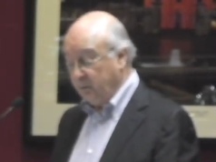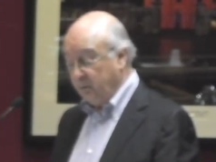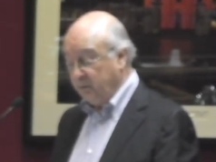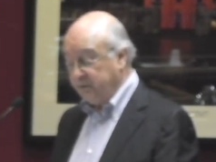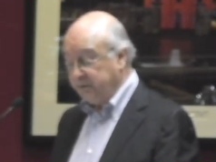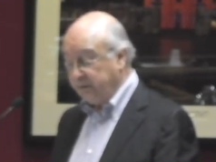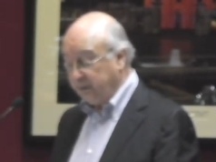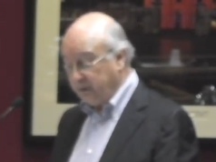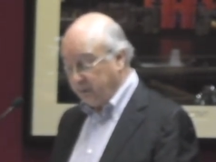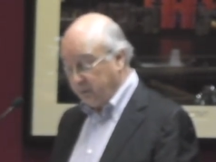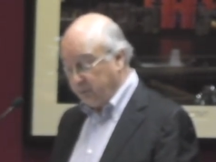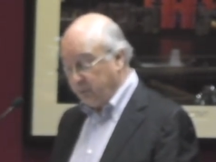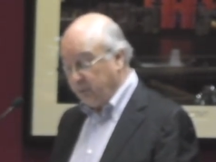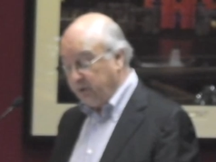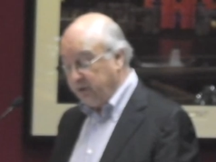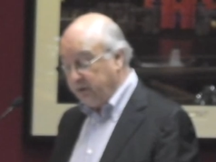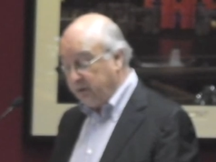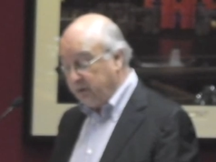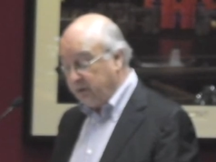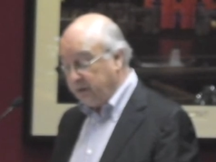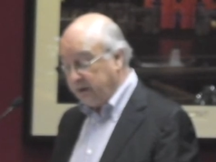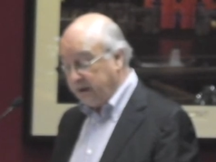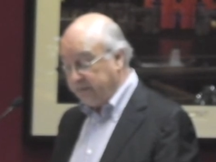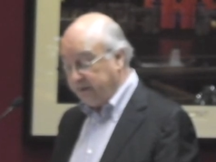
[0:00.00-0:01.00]
sorry, we do
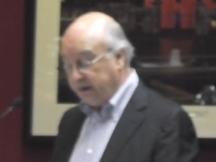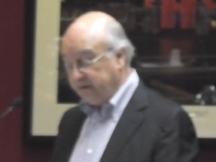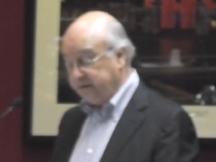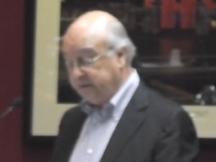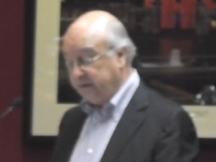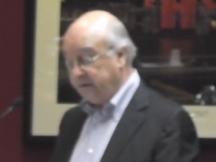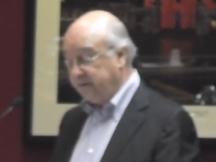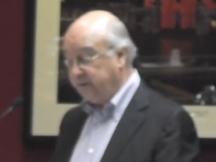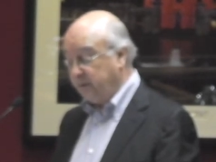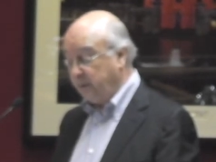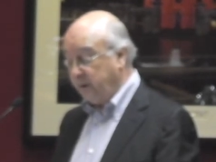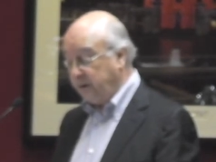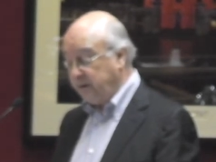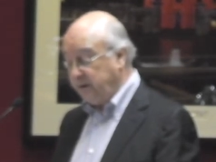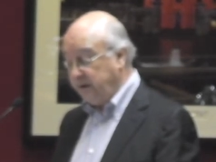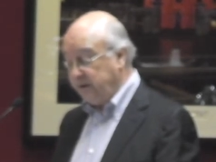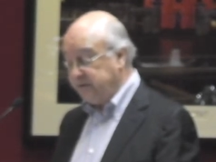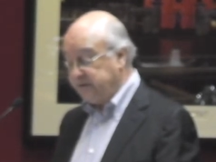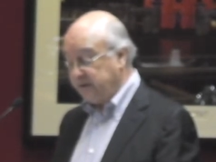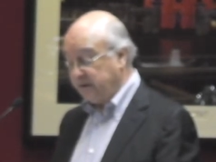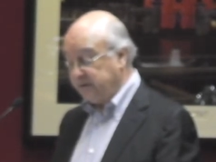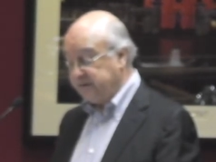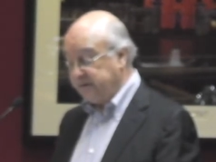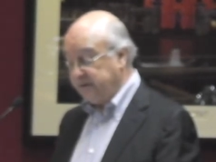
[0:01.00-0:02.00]
not have access to any
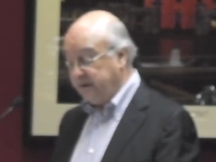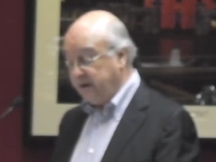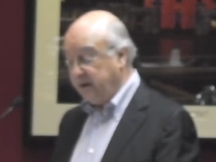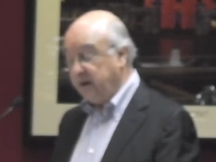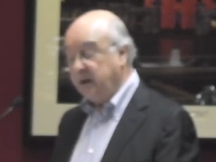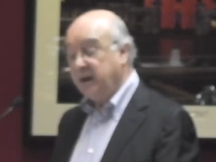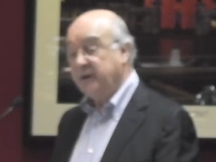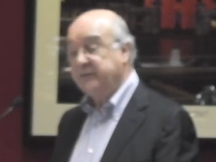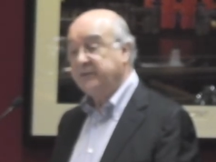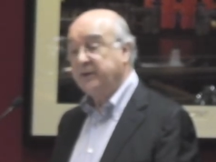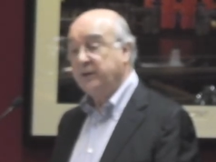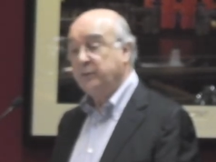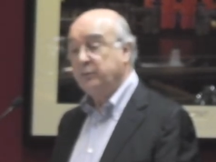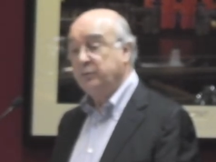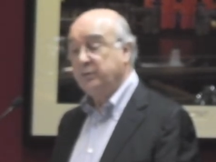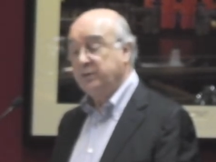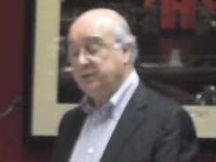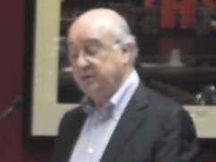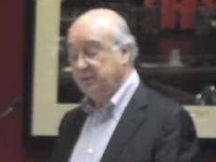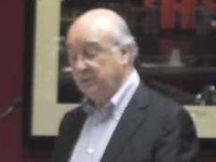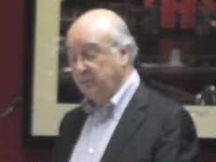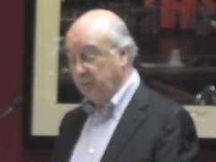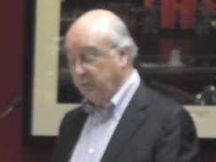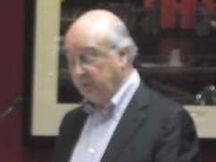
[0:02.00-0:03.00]
such thing as a
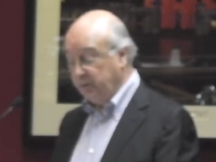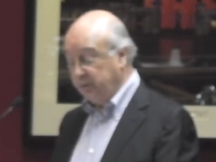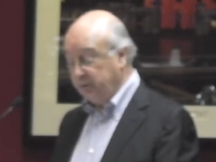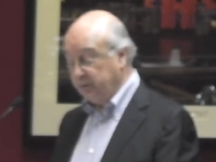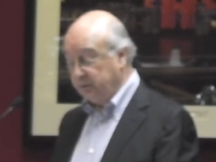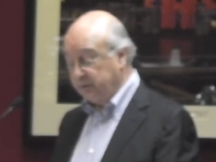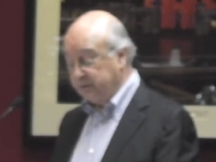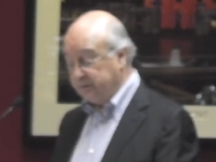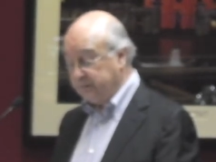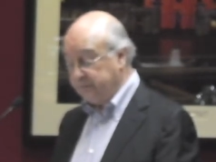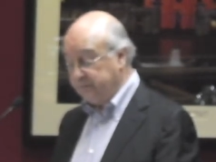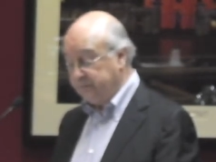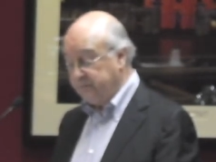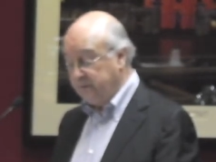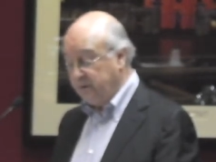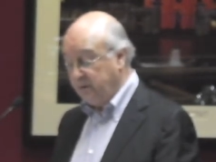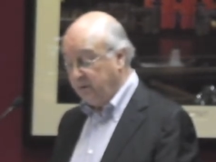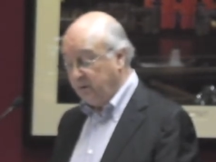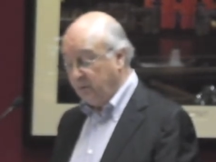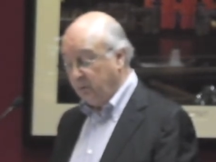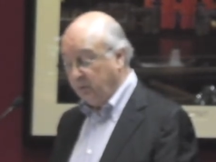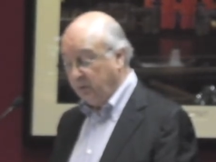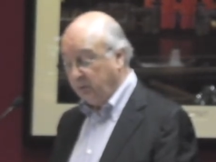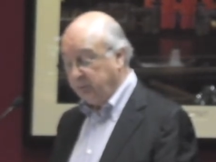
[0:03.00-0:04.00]
real world
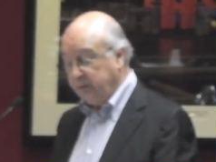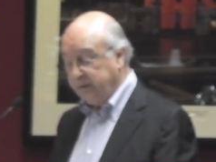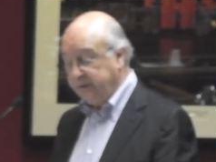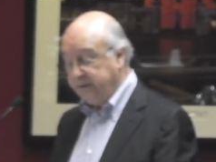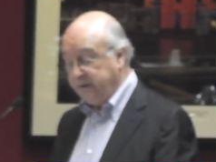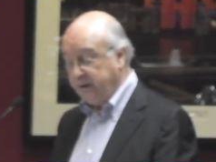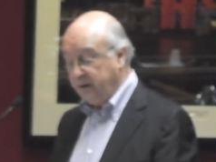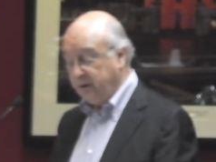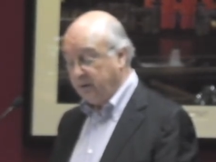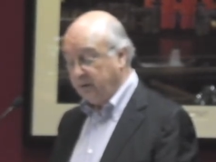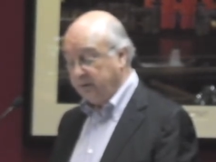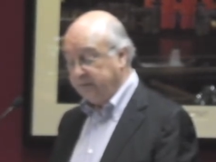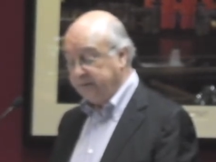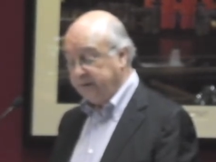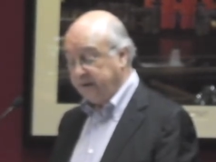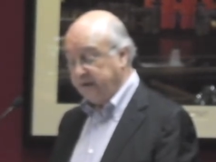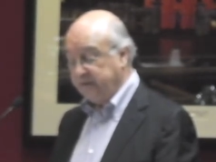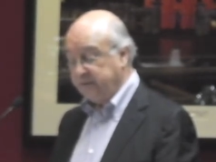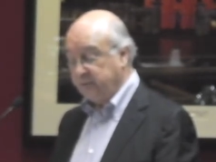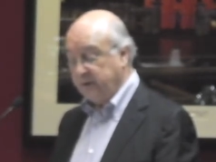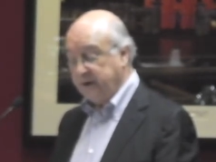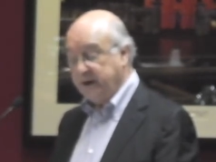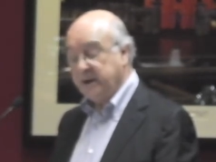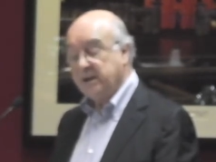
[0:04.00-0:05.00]
what we think of
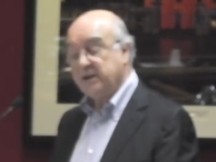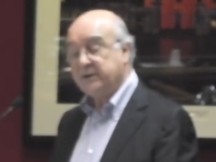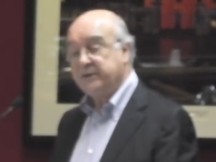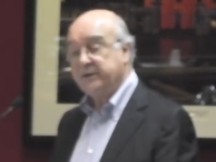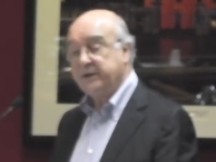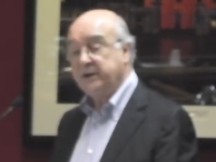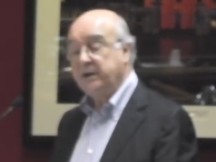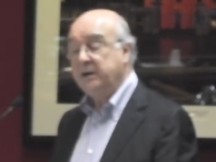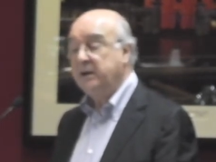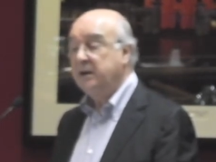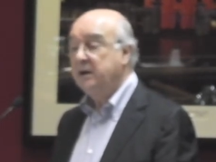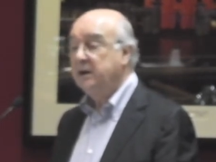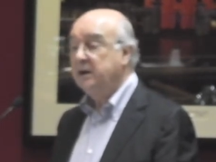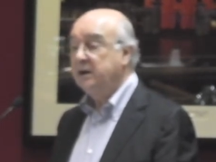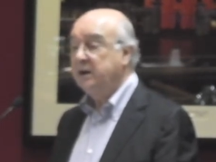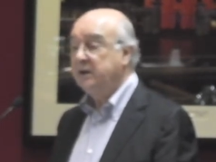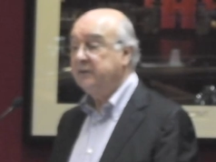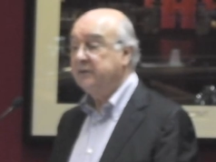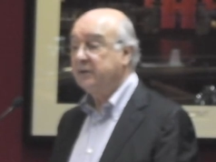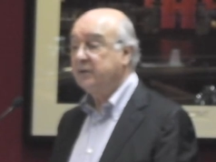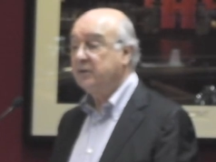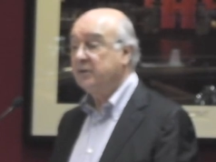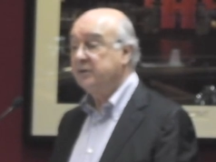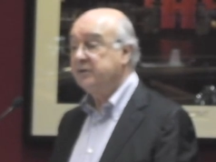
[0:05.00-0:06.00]
as reality
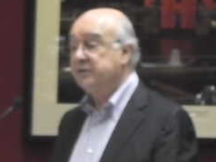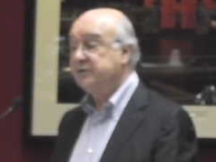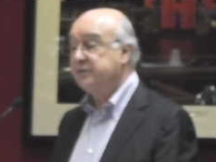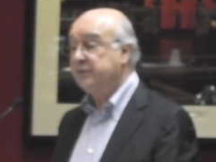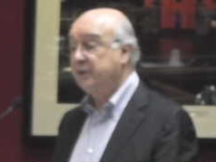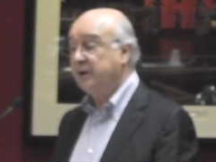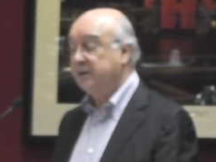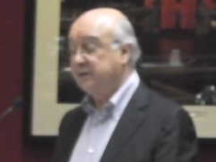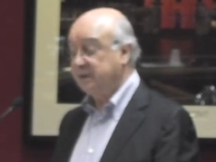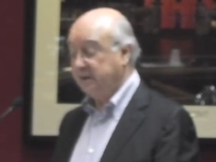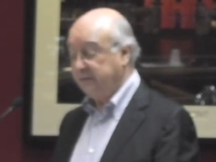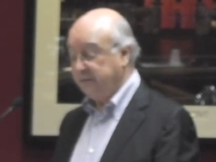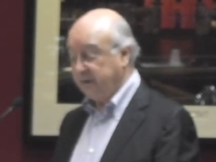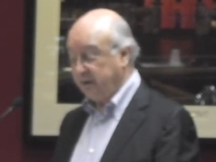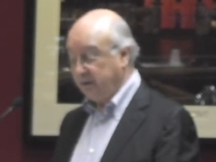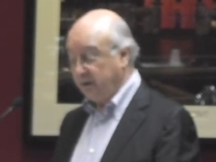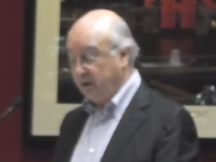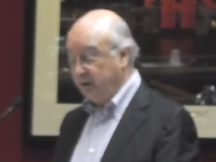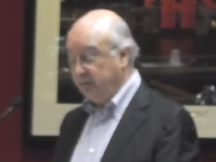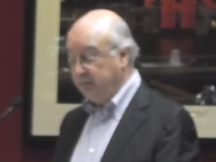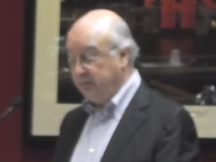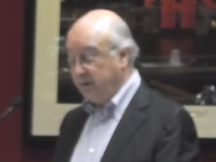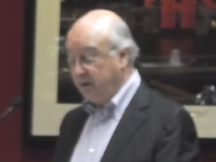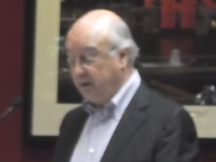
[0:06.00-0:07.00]
is a construct of our
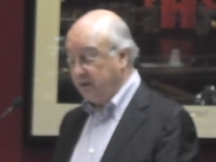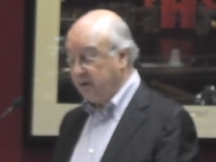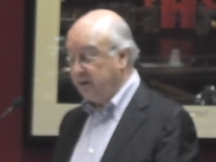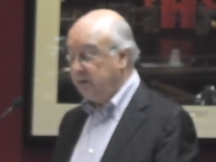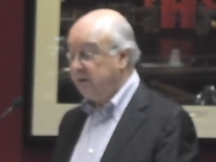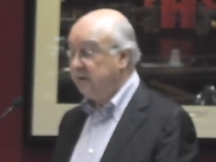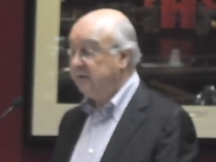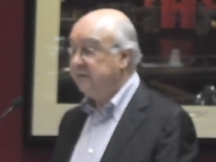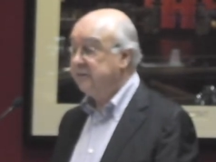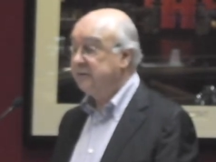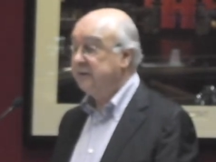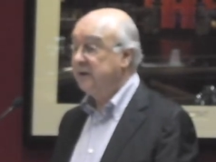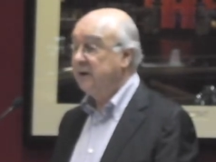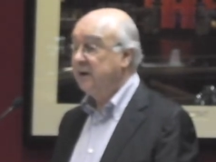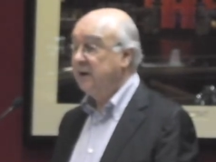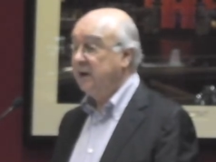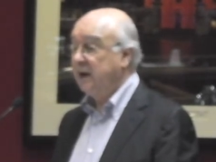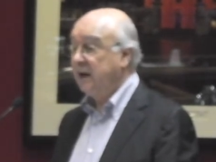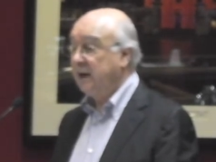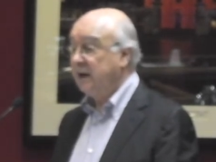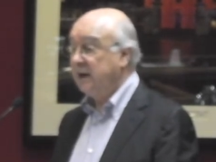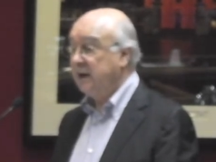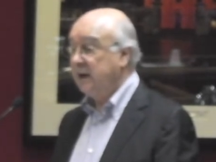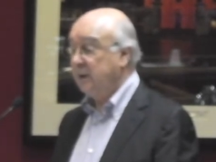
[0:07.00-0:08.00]
own minds,
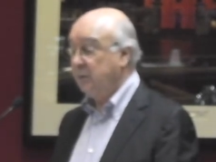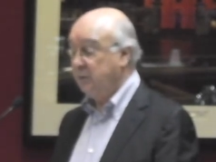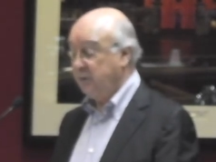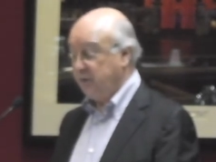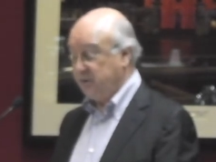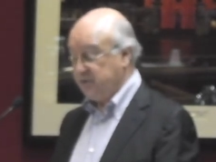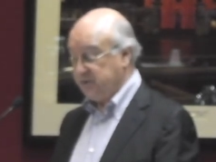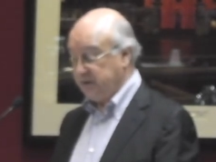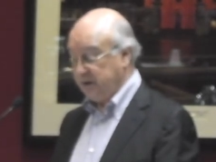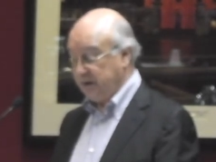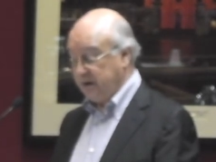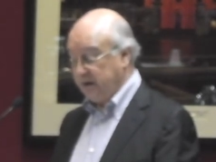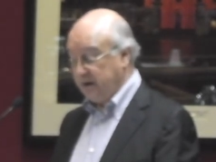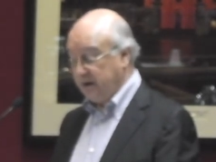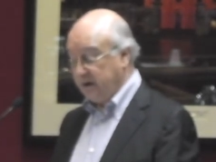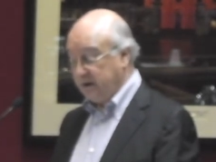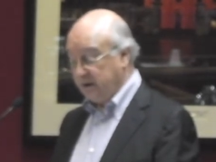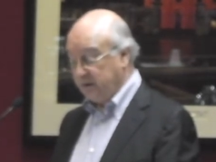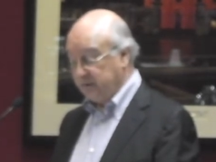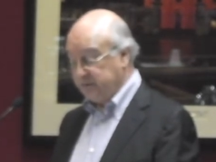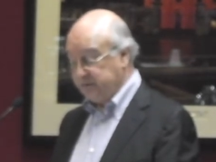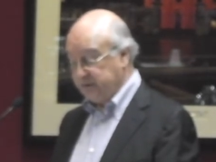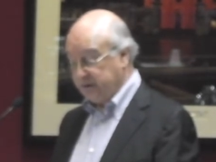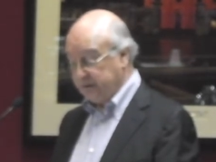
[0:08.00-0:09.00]
our language, and our
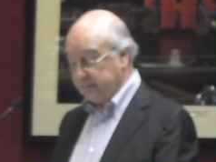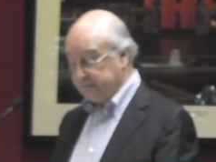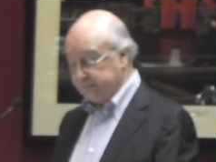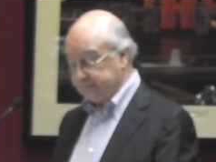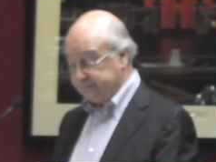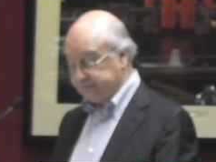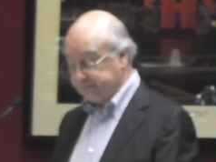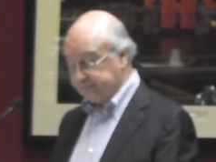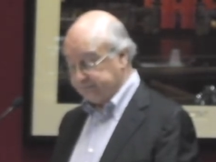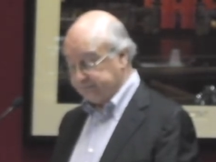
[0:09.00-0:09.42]
culture.